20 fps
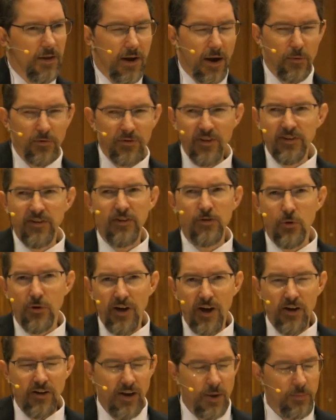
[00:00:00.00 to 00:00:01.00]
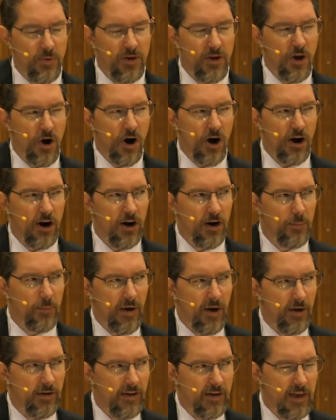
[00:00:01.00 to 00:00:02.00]
I was listening to a guy on NPR
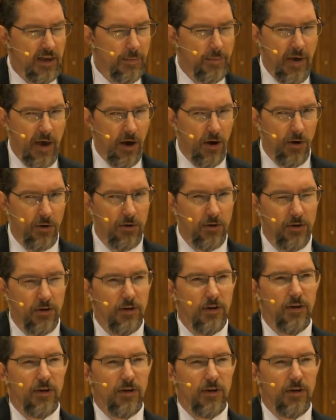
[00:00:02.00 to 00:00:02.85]
about email